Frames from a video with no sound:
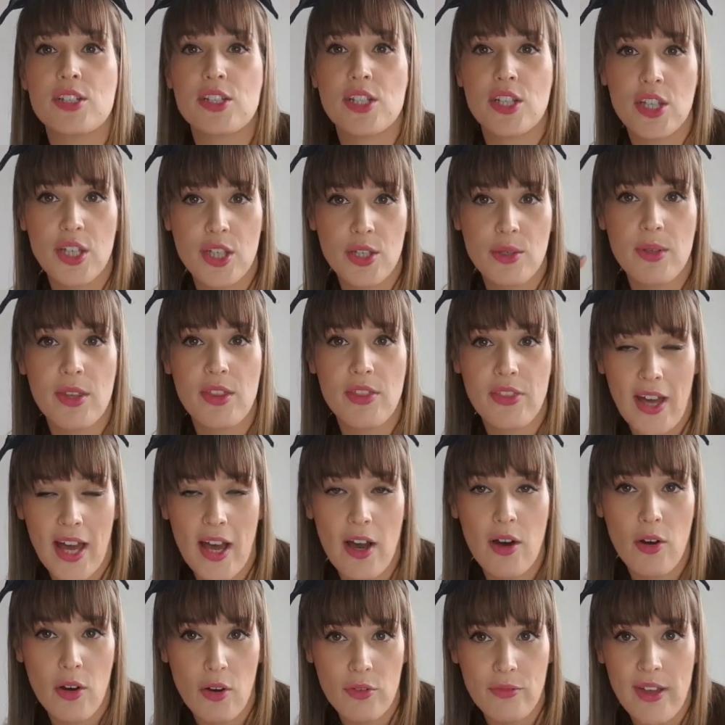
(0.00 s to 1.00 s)
to
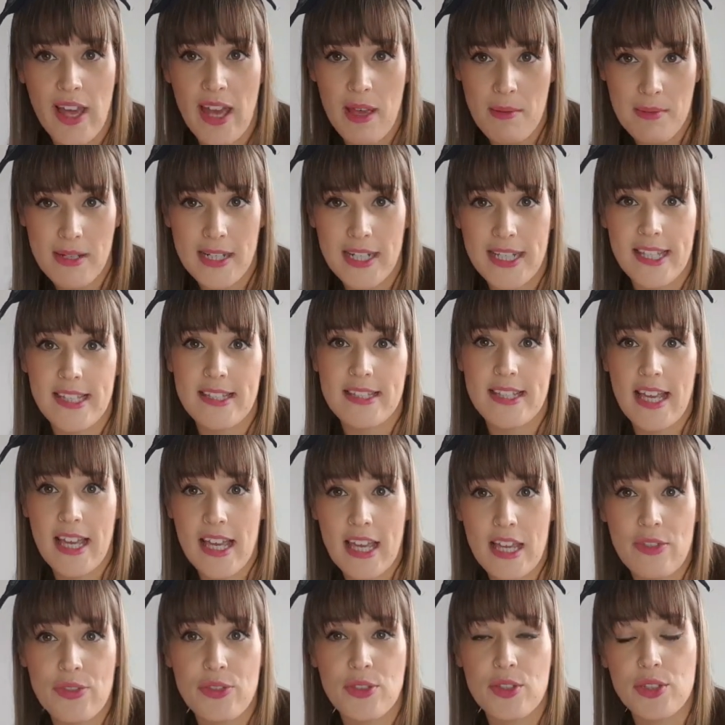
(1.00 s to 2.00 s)
that of Emily's
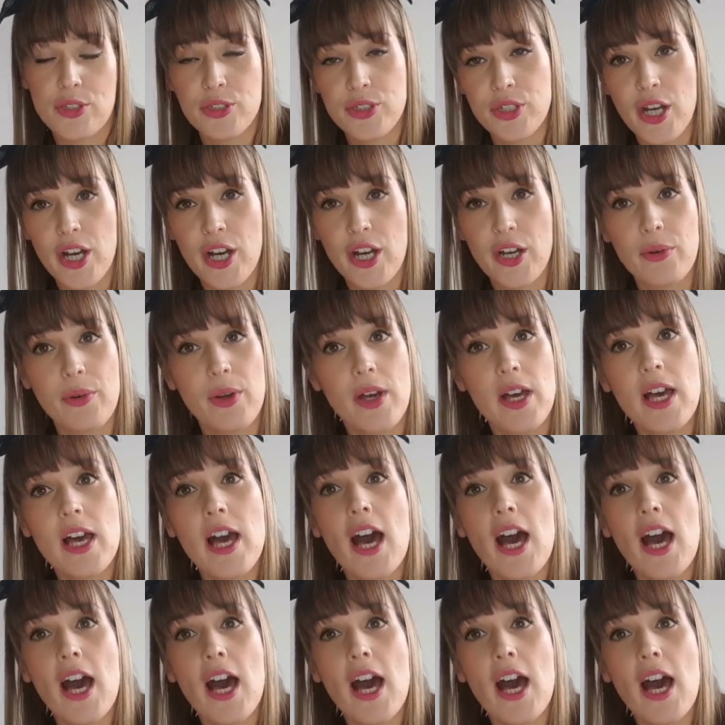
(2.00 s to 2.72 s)
in the show,